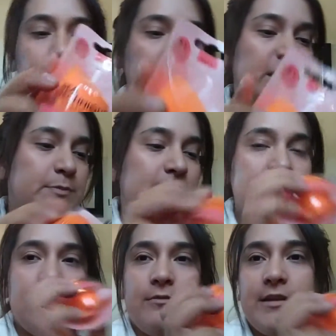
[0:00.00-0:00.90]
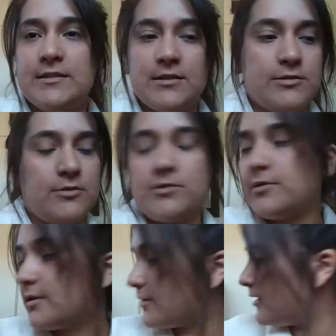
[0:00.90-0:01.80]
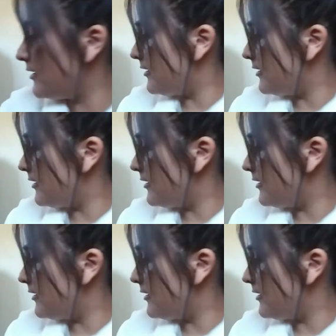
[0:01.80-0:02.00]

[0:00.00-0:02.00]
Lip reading: beauty sponge. I love these. They're so good.